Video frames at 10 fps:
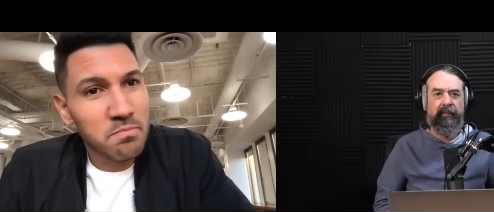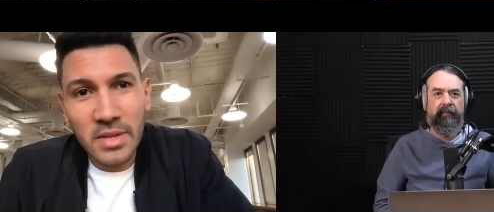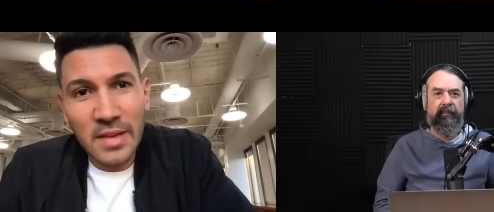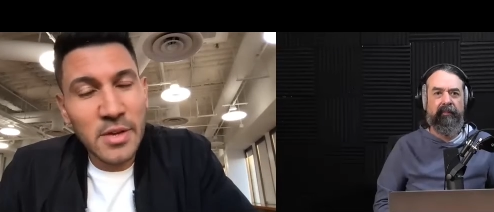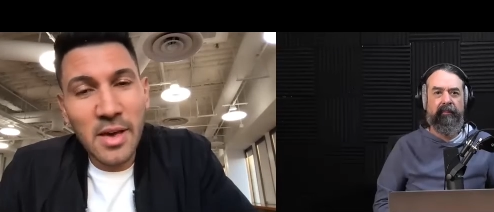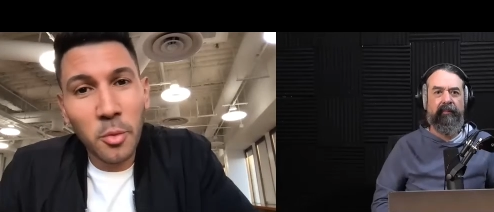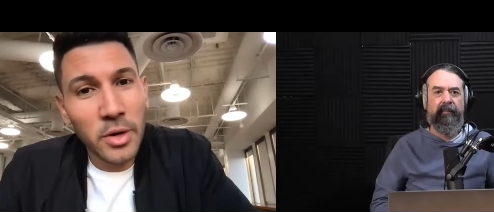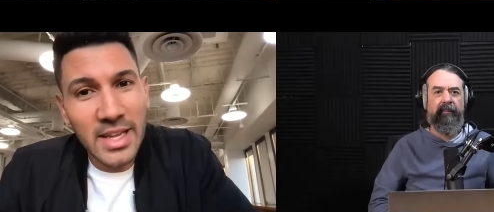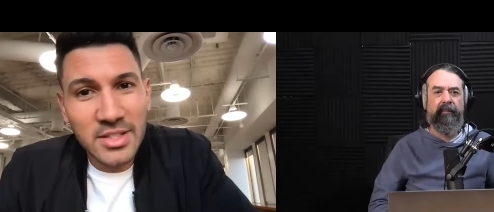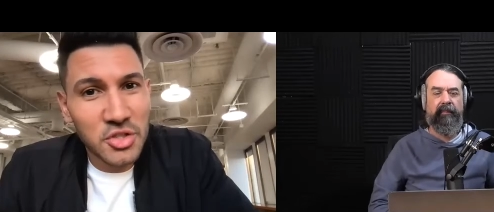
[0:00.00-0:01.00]
Speaker 1: if you ever want to
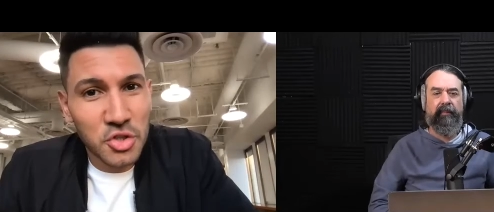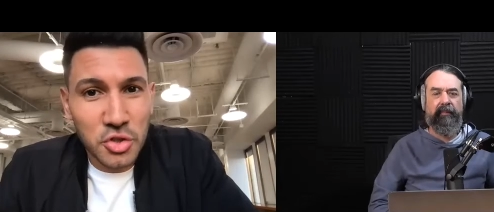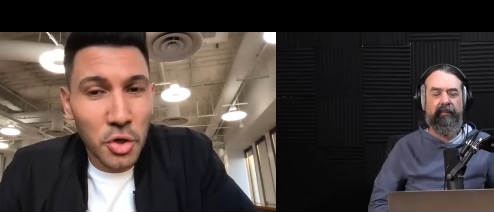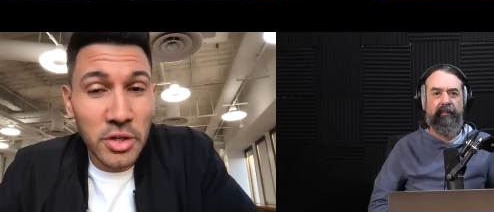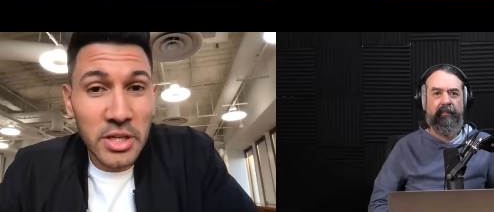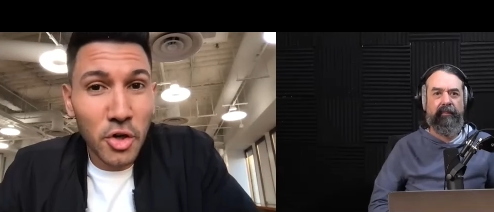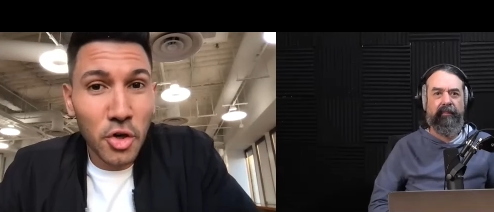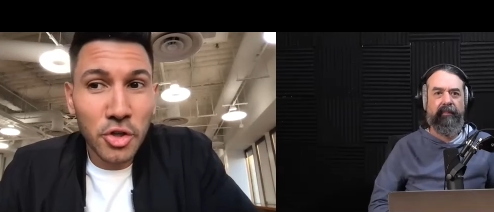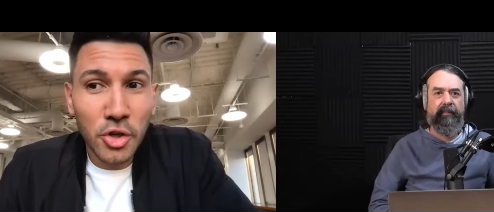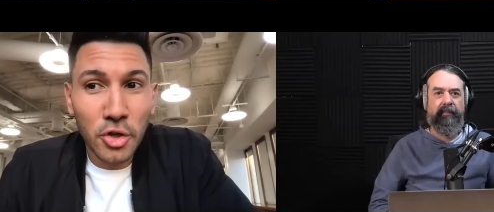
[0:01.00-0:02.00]
get to Tokyo,
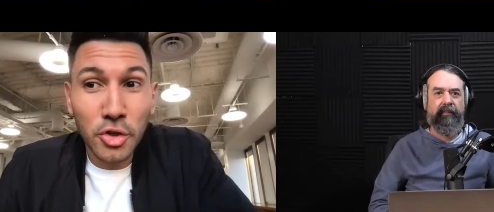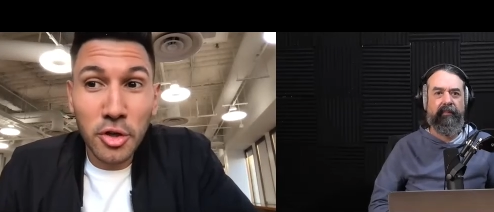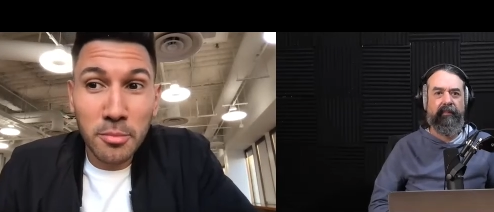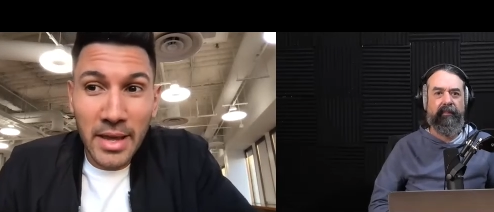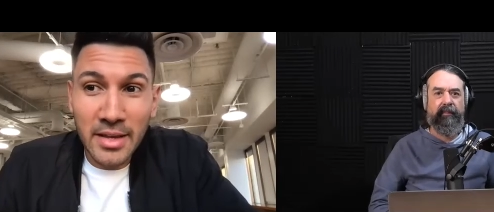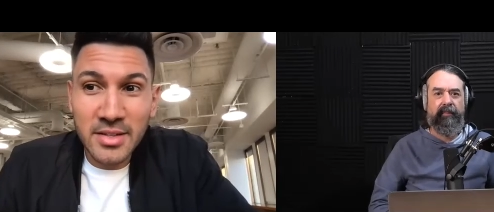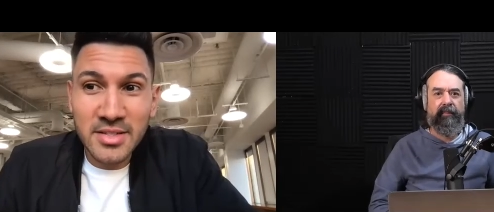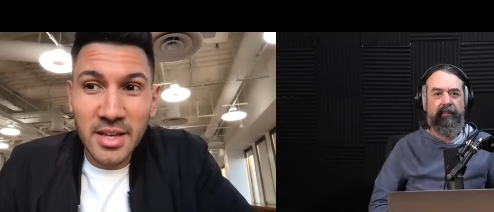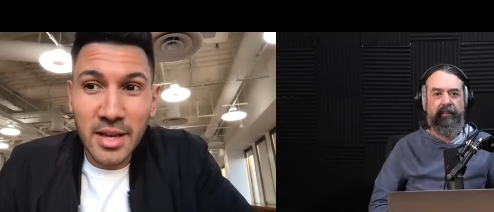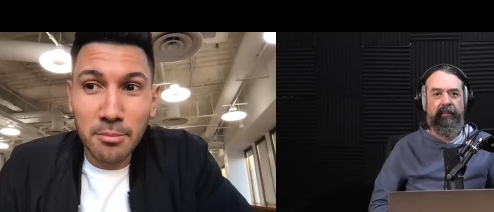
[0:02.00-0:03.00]
you know, you can make
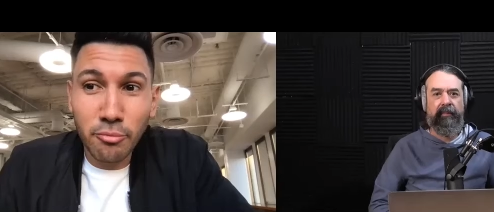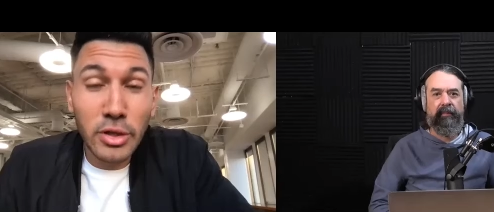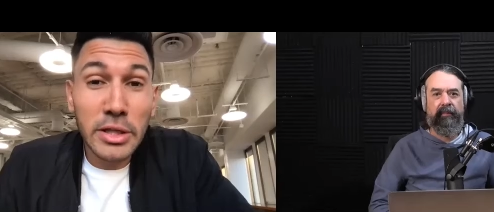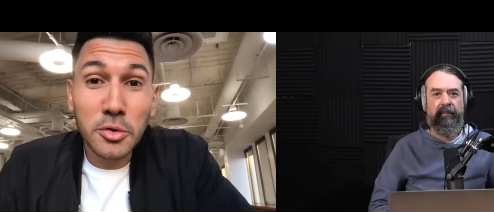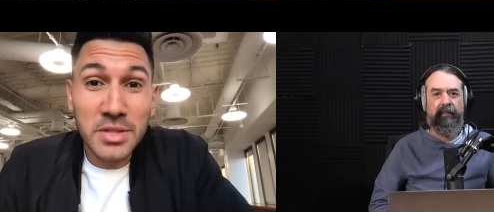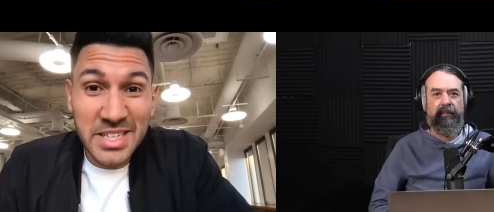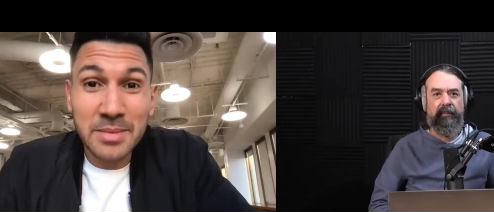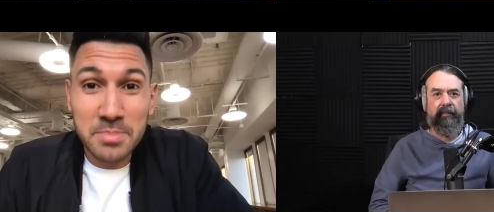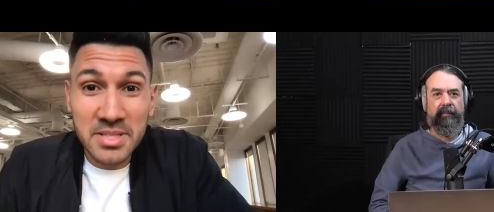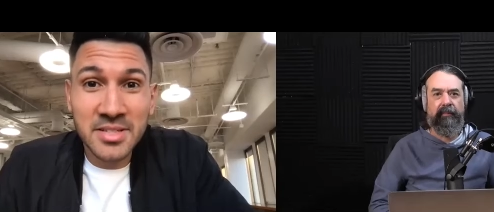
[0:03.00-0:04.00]
some really good
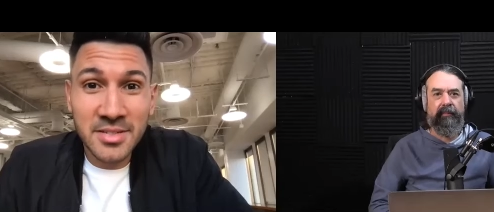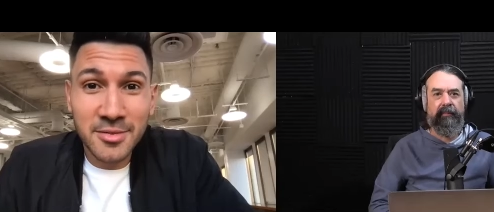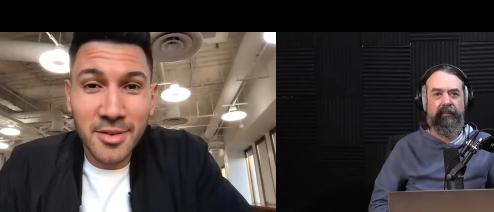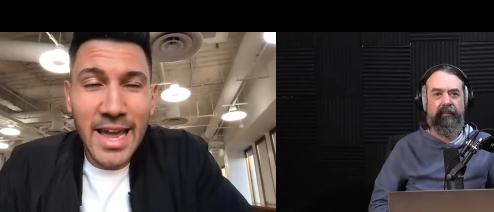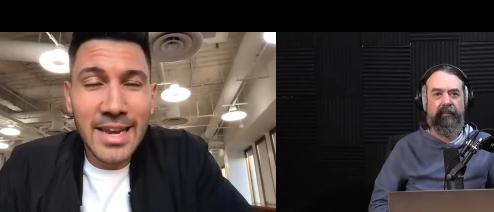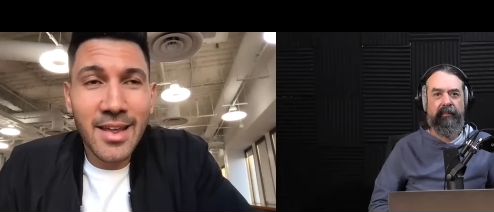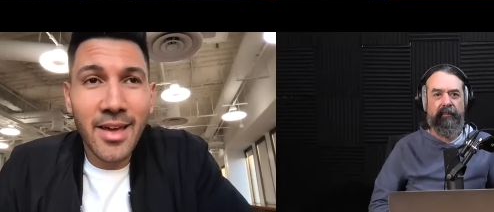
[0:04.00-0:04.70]
tips, right?"